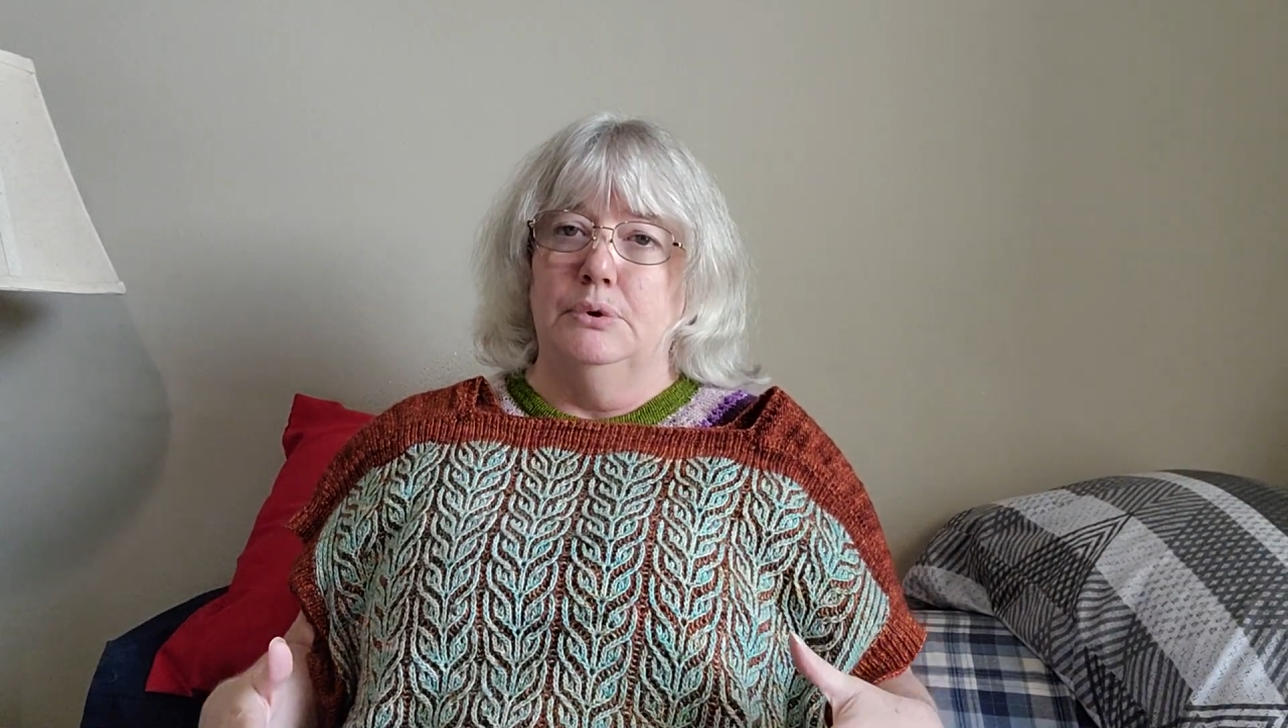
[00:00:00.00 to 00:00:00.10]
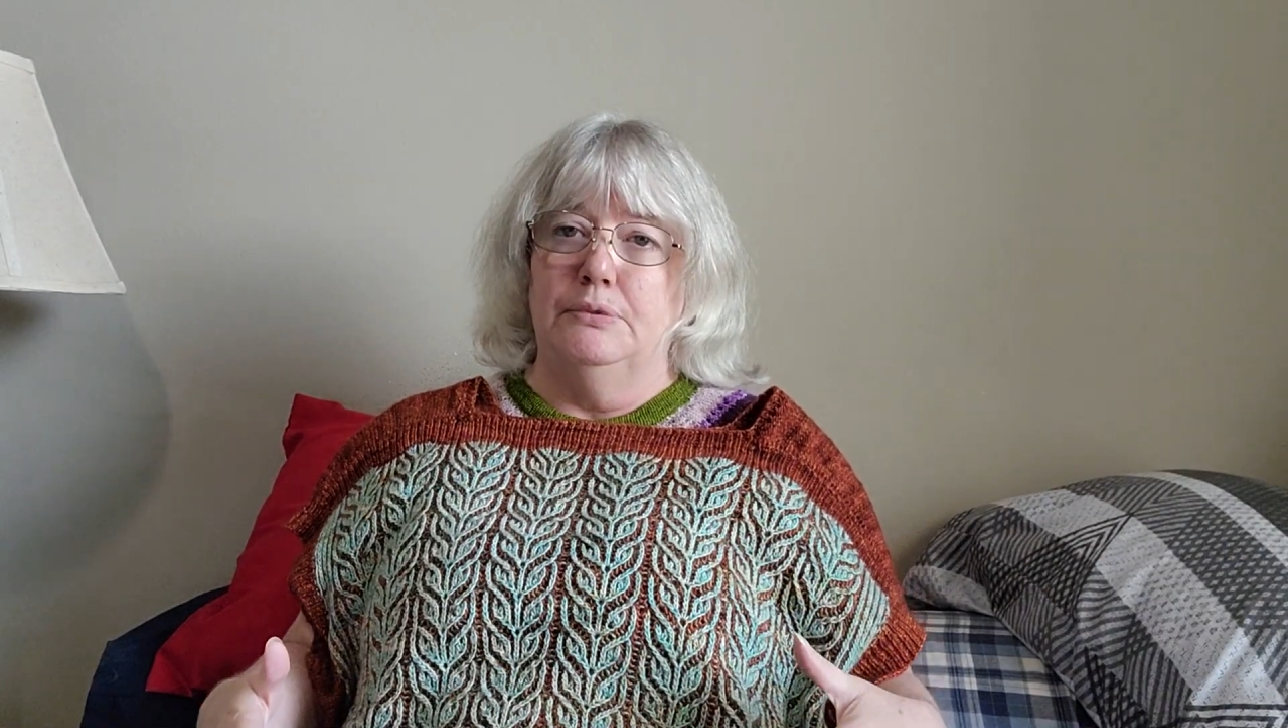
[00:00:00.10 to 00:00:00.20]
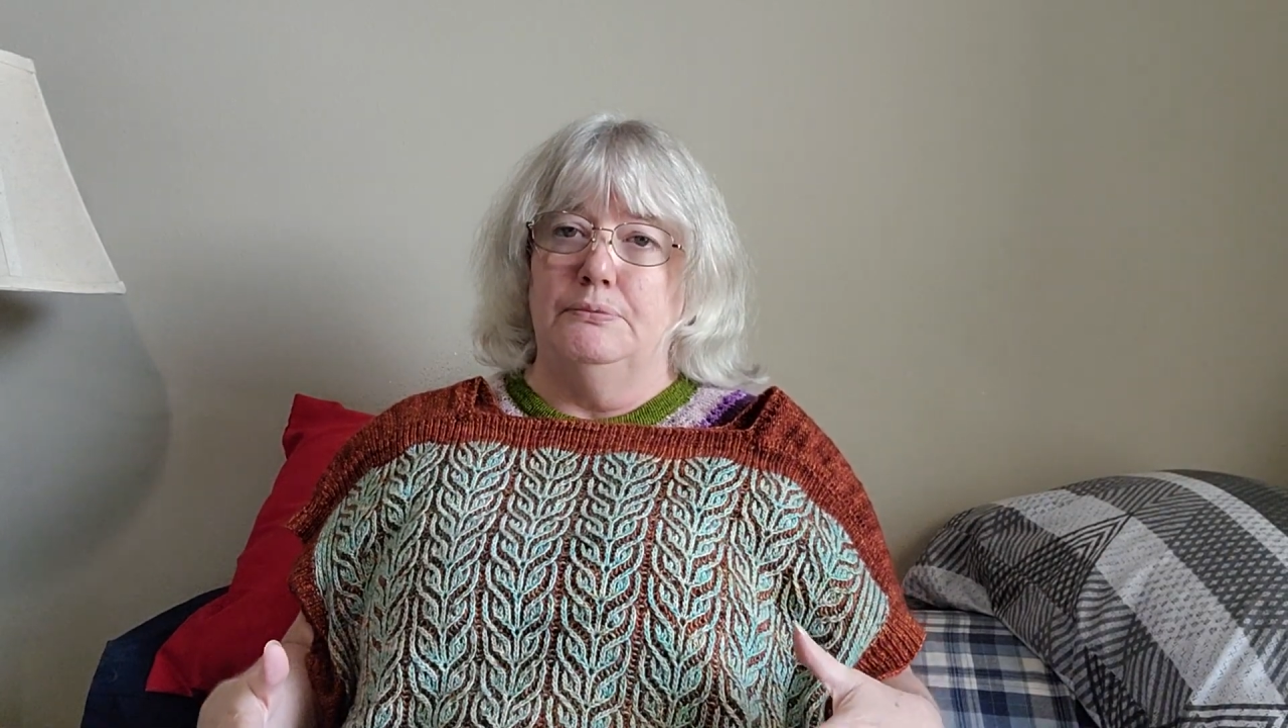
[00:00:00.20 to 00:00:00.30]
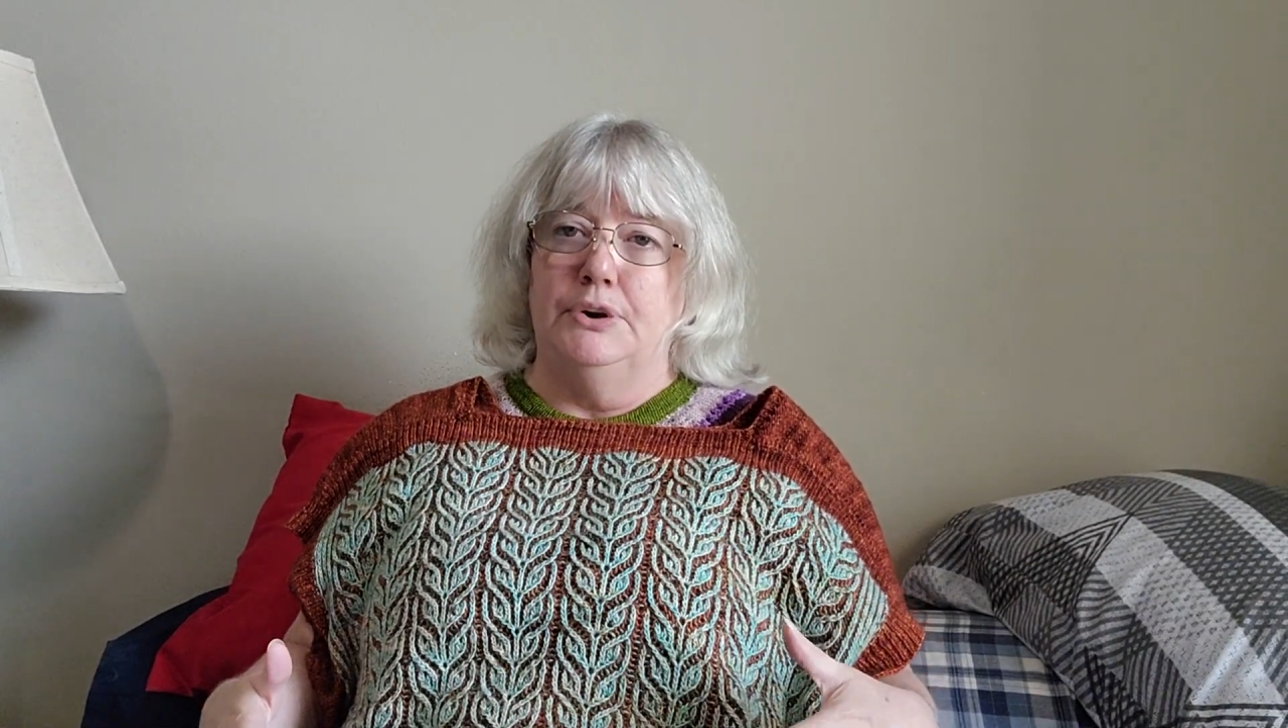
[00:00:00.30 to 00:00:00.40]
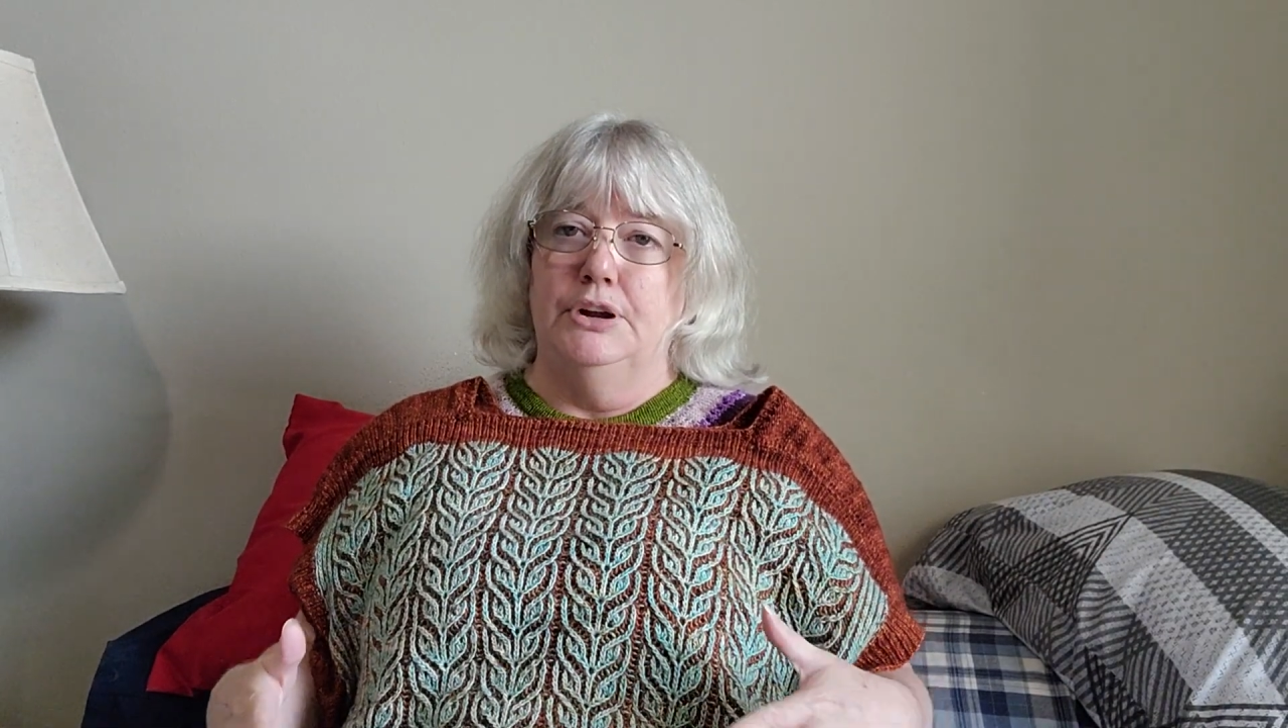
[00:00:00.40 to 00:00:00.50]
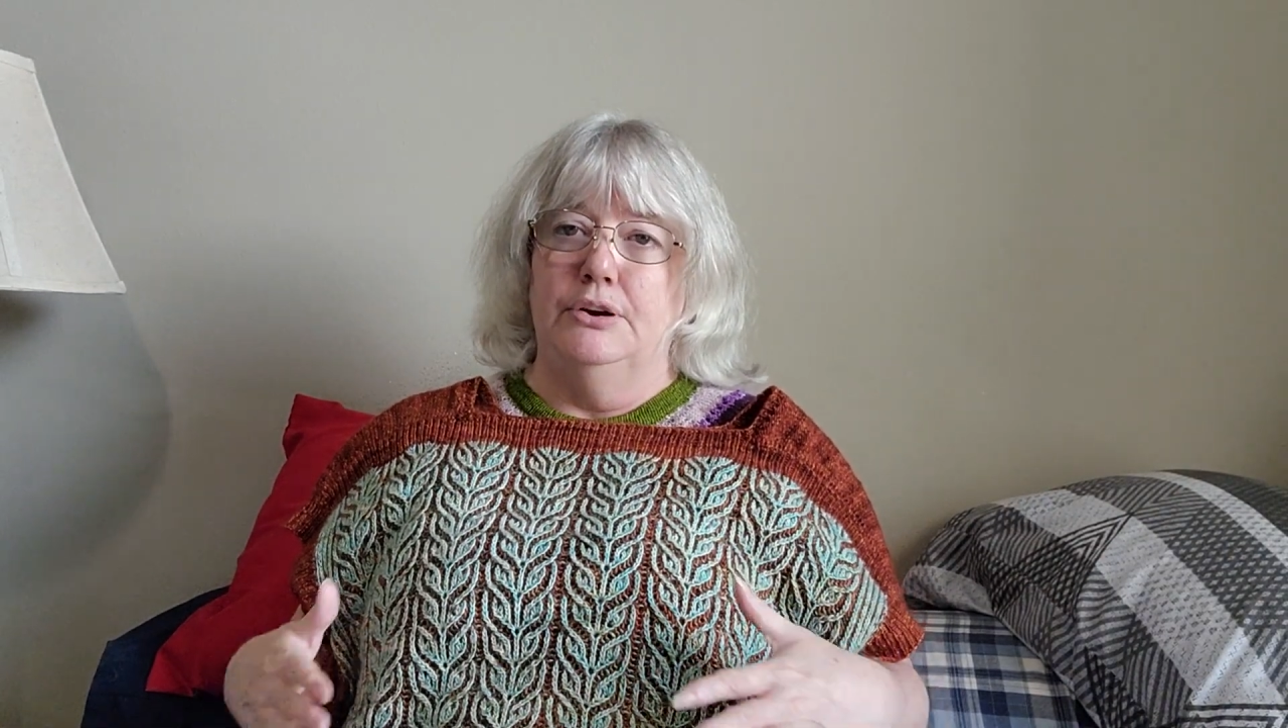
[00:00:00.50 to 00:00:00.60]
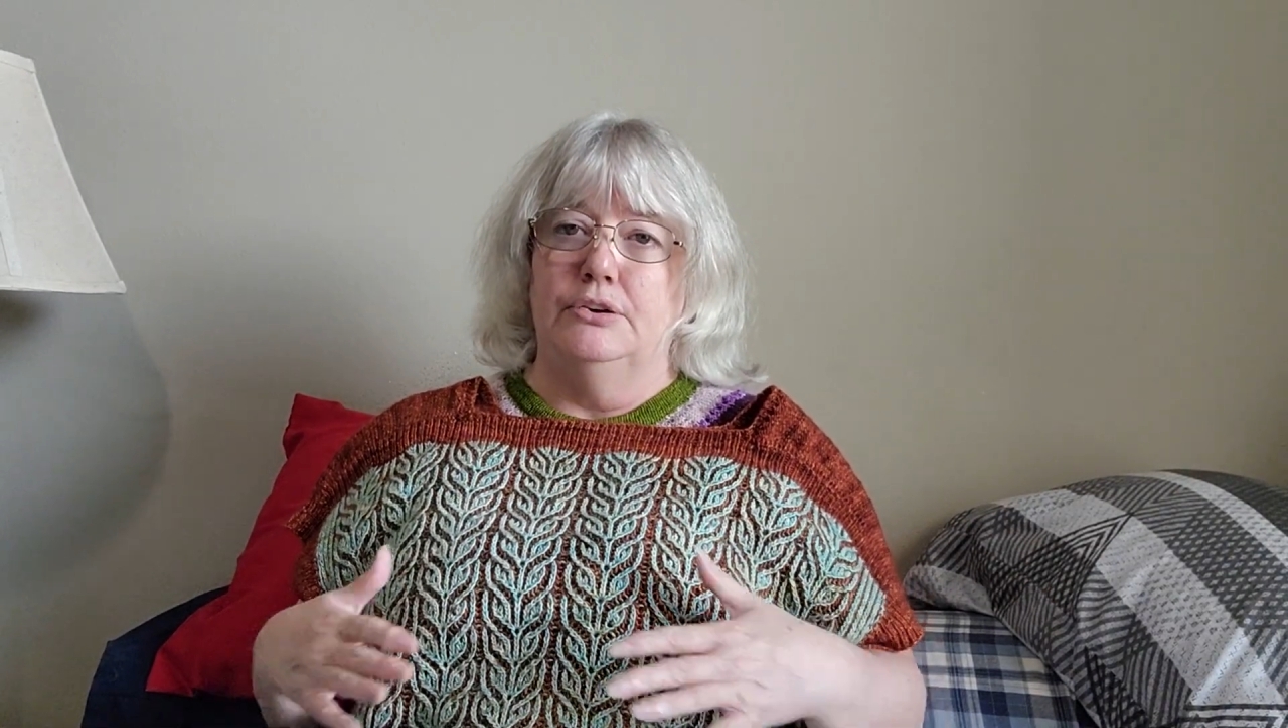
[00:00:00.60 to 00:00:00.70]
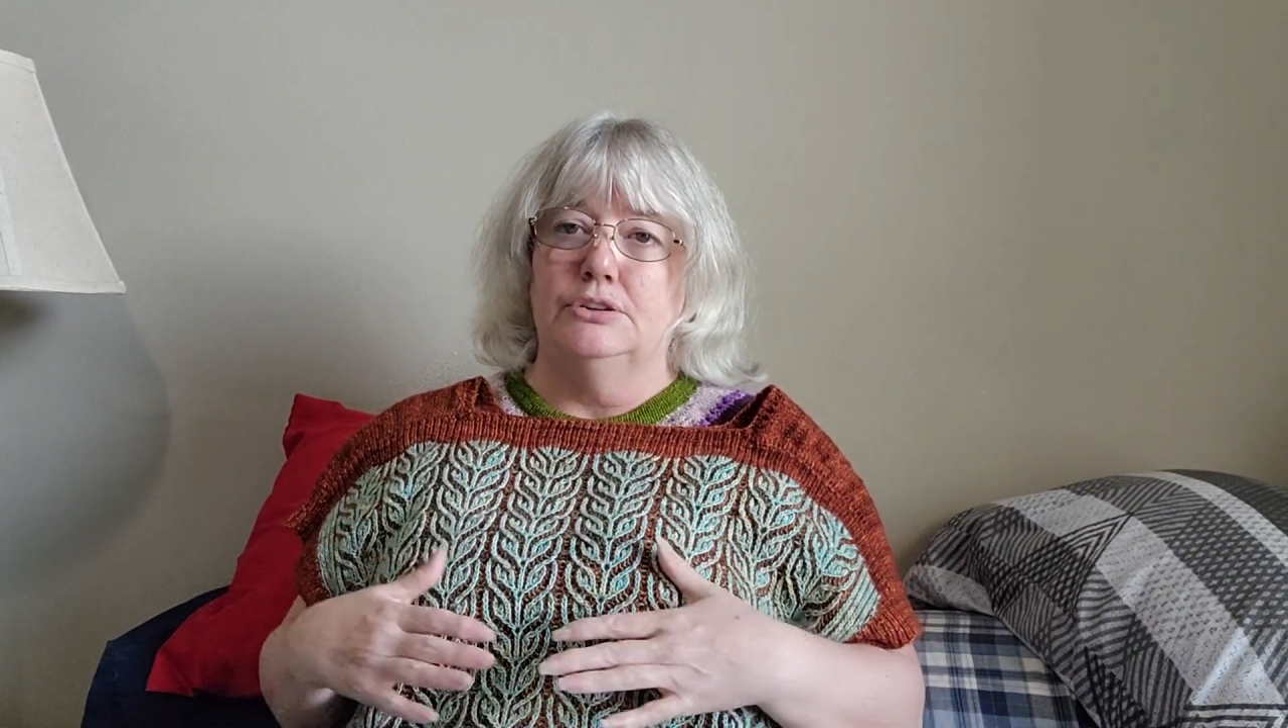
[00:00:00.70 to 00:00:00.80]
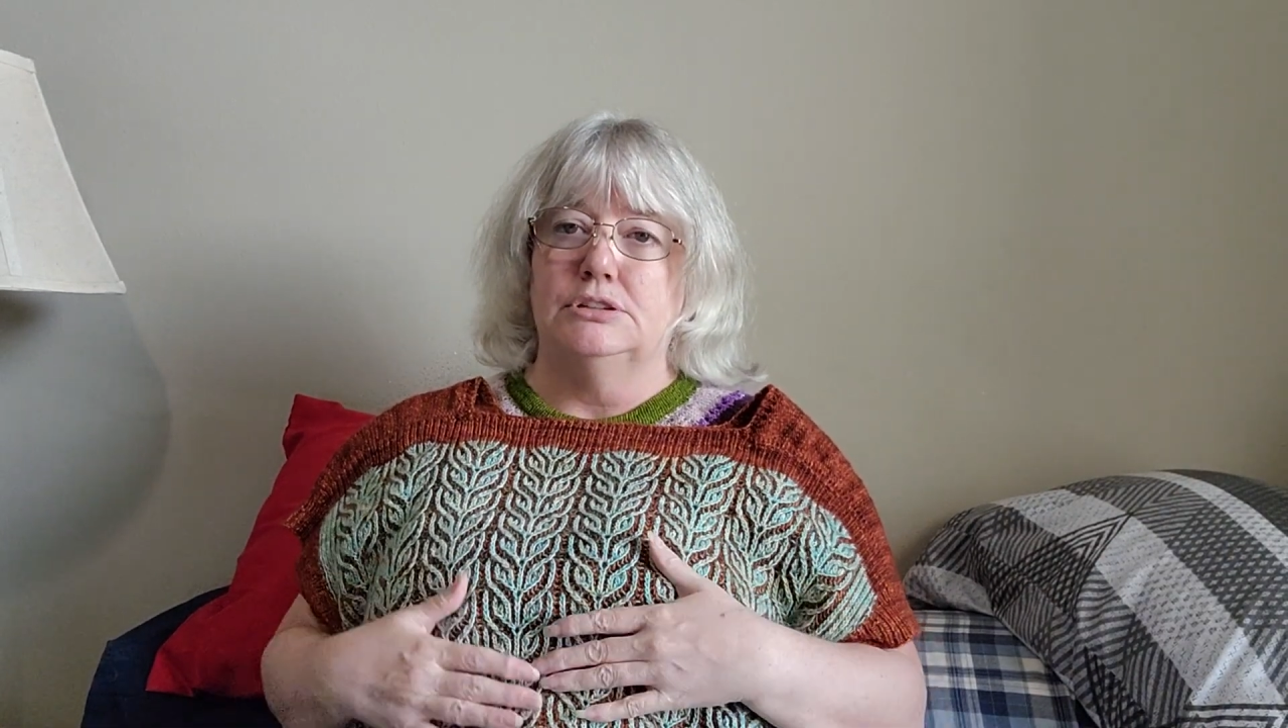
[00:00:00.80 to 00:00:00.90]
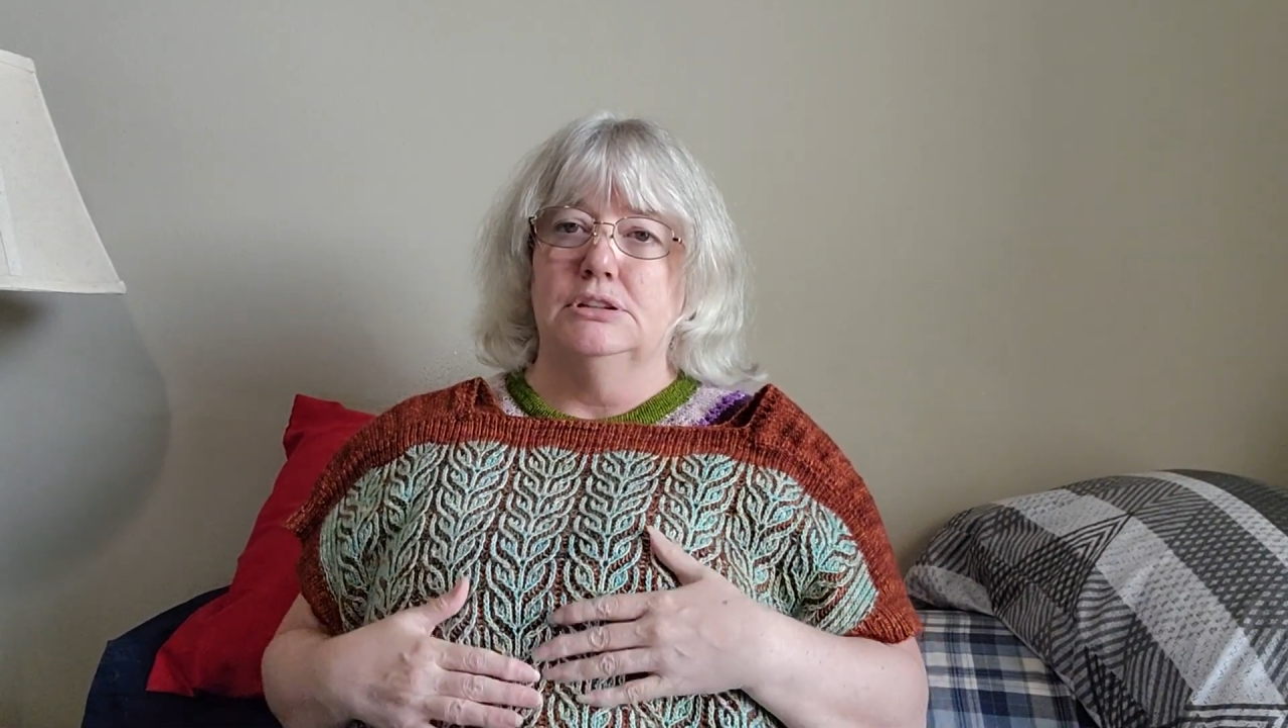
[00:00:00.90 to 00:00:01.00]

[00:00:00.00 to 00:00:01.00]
with brioche,